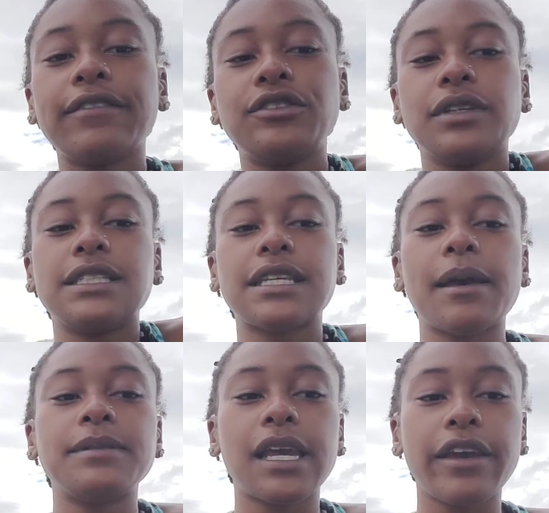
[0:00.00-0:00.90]
to
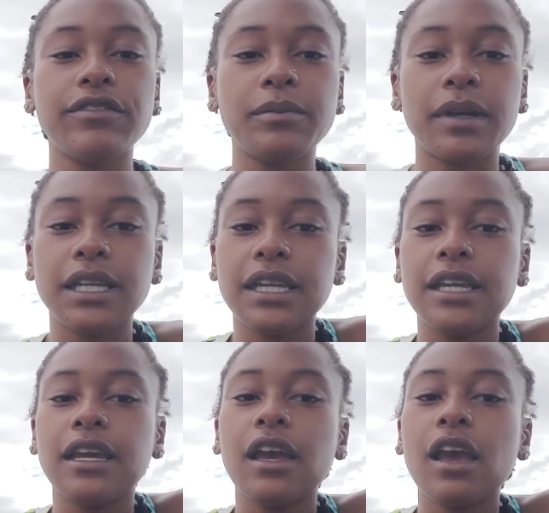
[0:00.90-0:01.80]
accept
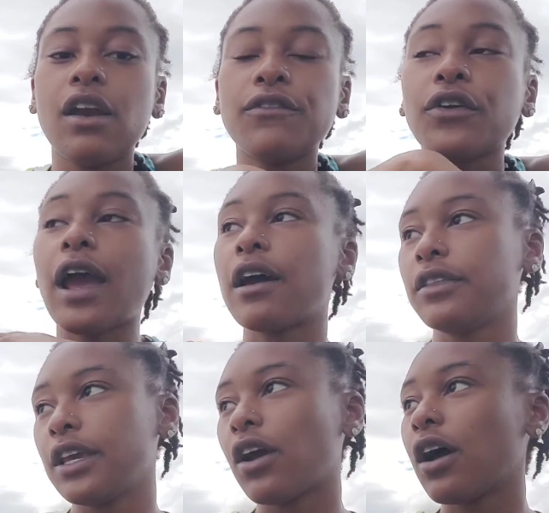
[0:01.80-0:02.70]
everybody for how
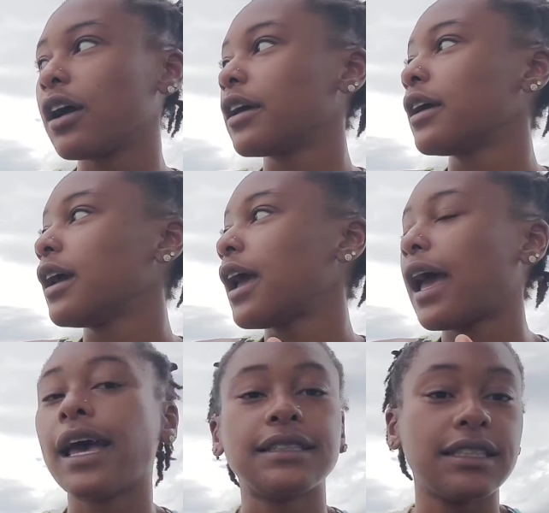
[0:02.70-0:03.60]
they are
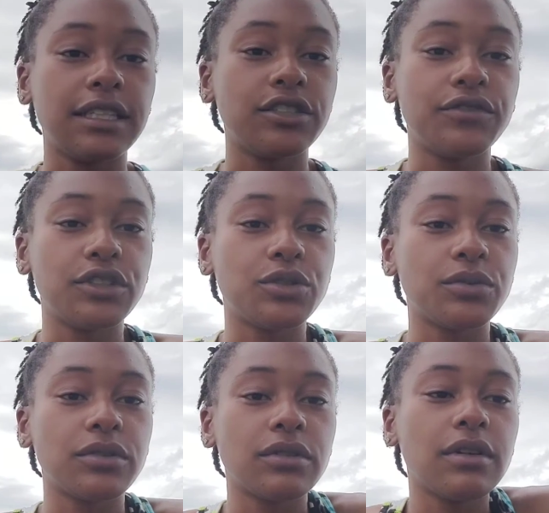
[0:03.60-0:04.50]
as an
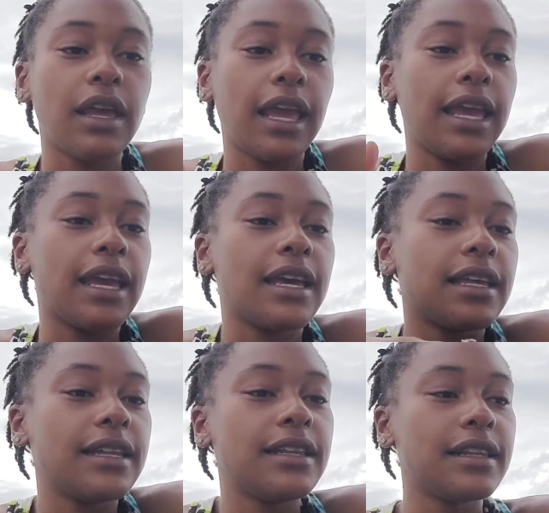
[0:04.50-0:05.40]
individual.
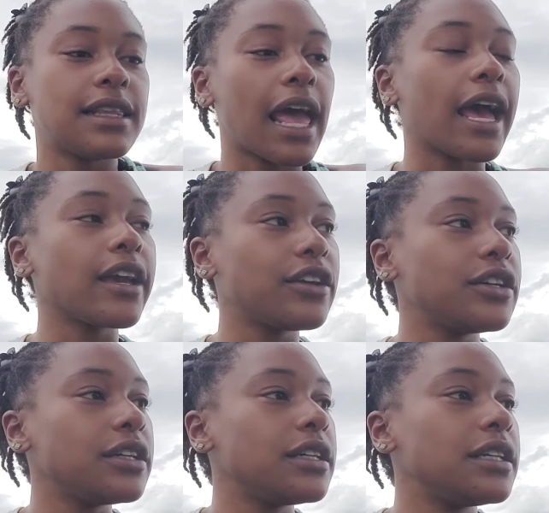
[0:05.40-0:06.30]
And that
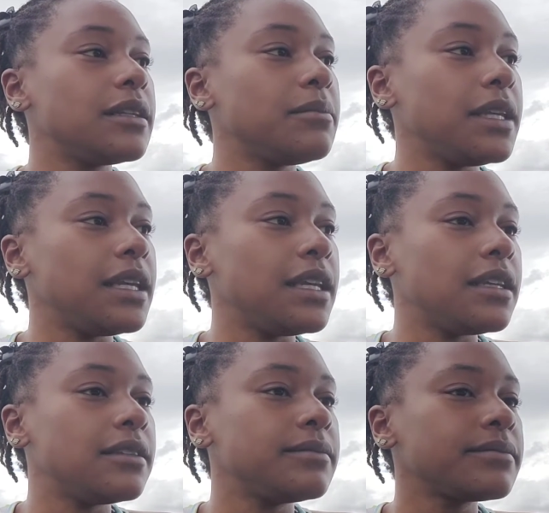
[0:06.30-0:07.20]
could
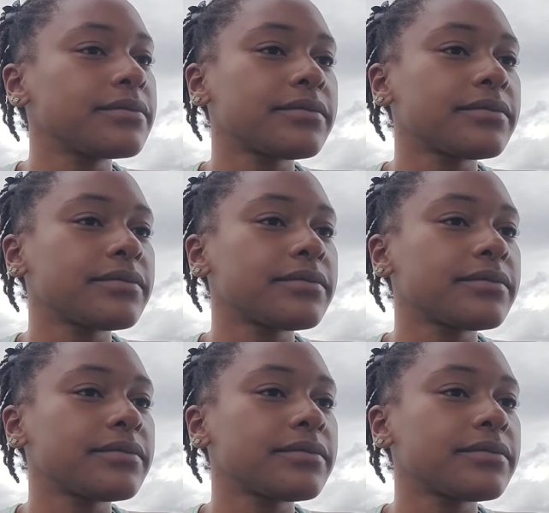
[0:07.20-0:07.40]
mean